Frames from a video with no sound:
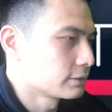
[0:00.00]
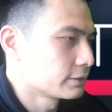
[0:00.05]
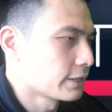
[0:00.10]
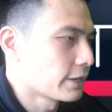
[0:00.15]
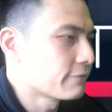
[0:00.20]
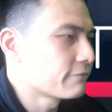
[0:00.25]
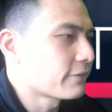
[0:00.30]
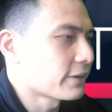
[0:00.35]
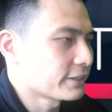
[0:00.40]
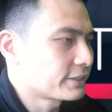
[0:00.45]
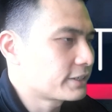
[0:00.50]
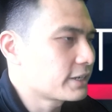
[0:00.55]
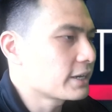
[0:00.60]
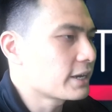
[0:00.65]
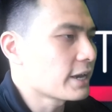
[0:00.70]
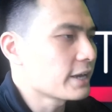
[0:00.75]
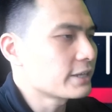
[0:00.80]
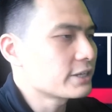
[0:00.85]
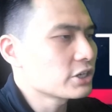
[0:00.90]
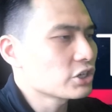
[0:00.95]
The
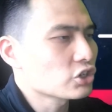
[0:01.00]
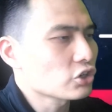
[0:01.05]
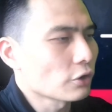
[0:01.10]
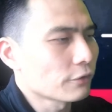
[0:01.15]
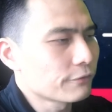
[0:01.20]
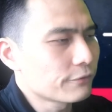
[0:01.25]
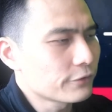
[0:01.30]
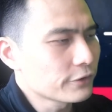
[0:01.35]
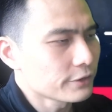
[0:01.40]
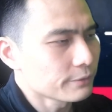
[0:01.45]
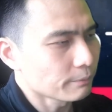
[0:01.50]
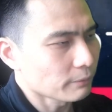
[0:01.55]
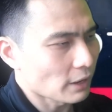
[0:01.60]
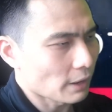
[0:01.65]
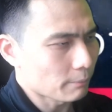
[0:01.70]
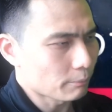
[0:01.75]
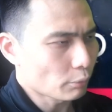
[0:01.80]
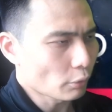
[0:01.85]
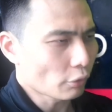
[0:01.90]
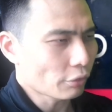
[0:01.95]
investigators confirmed
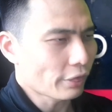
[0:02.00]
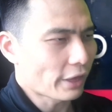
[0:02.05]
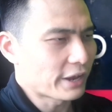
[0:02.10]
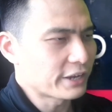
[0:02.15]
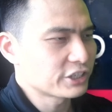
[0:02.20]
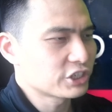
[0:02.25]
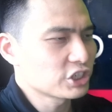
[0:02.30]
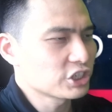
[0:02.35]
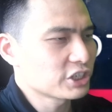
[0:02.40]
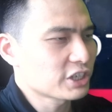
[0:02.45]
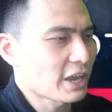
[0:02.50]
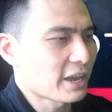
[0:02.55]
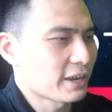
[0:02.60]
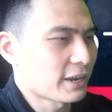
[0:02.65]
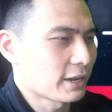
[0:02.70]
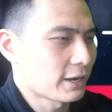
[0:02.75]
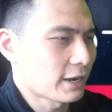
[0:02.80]
that both engines had